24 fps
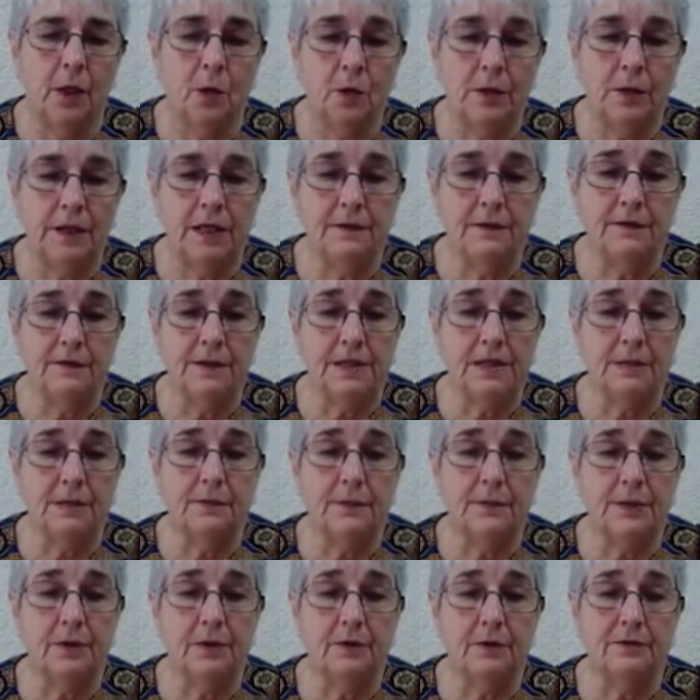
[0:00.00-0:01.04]
Whenever the
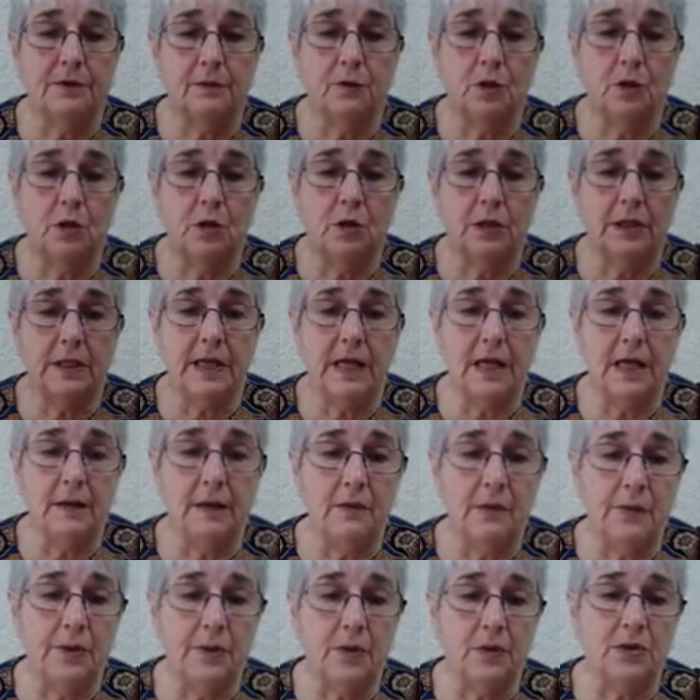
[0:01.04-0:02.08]
Spirit from God came
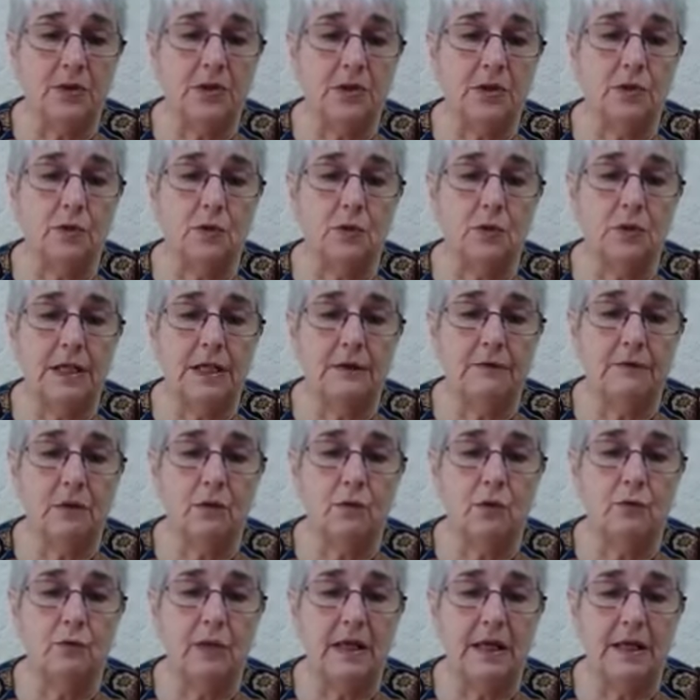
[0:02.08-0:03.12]
upon Saul, David
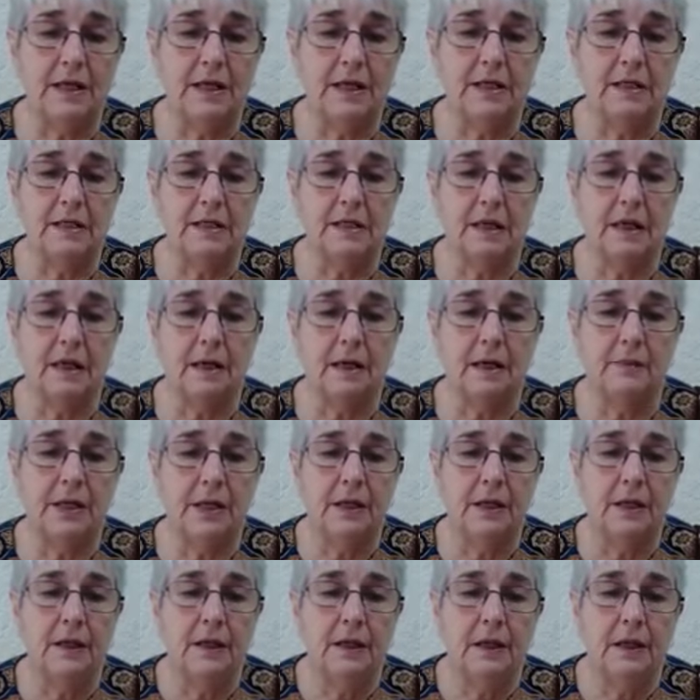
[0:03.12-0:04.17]
would take
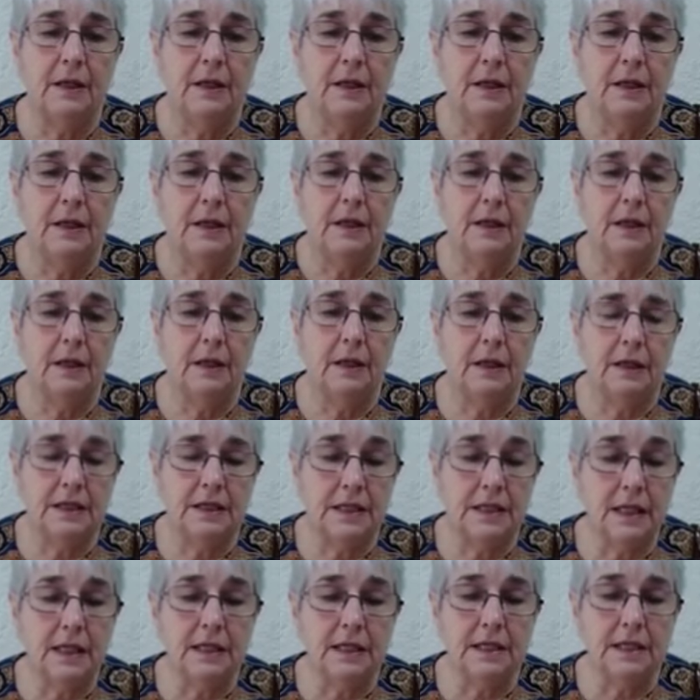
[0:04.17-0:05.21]

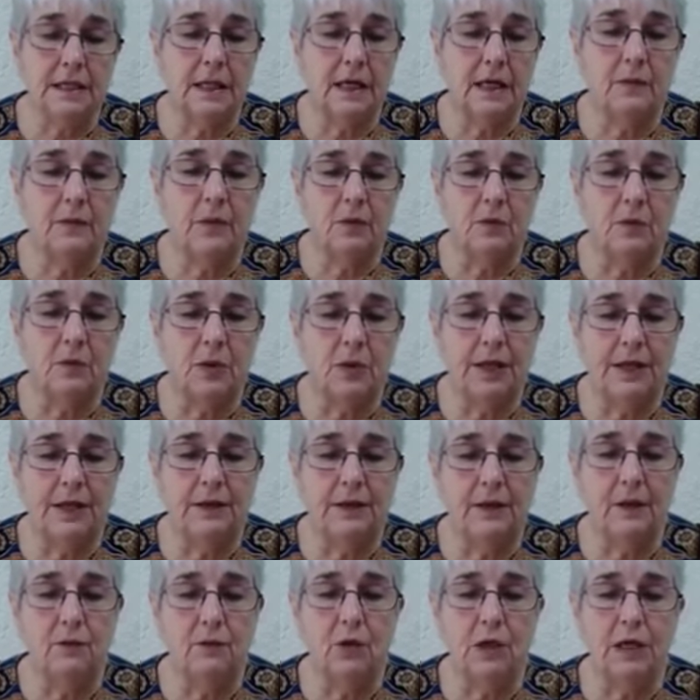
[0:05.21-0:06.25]
his harp and play.
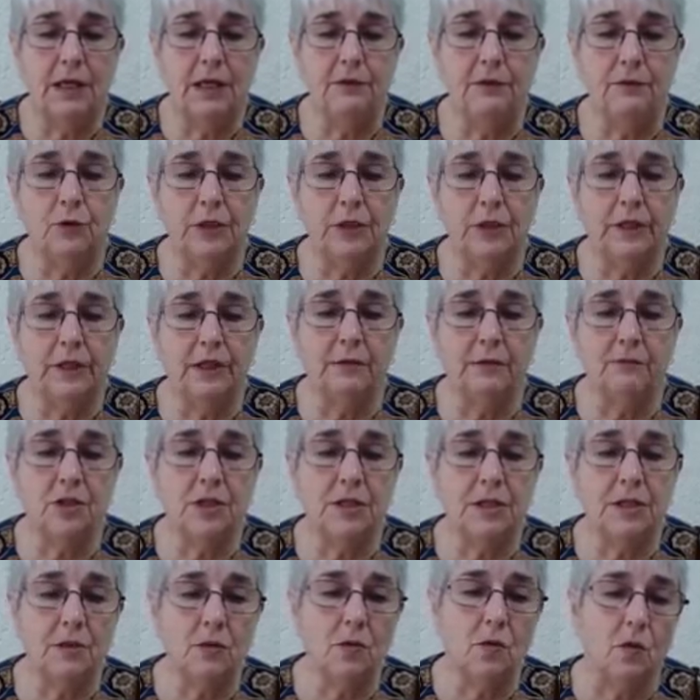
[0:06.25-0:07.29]
Then relief would come to
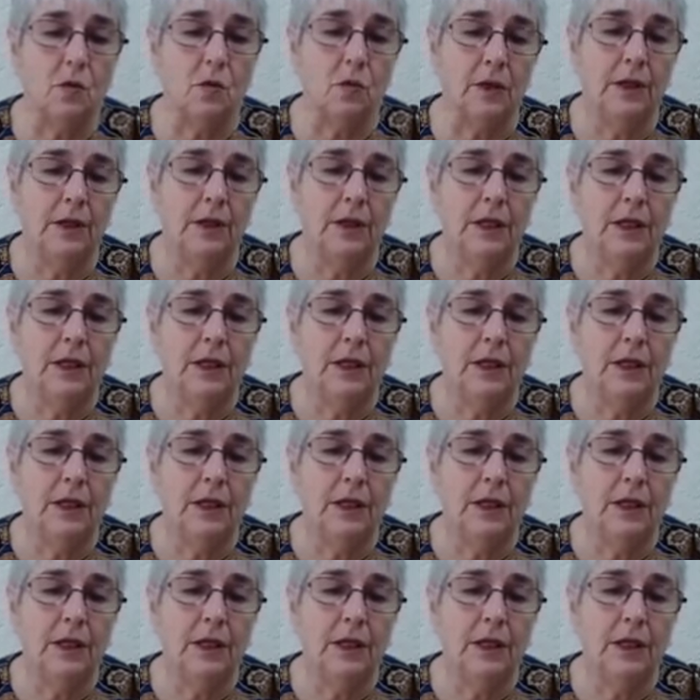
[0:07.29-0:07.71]
Saul.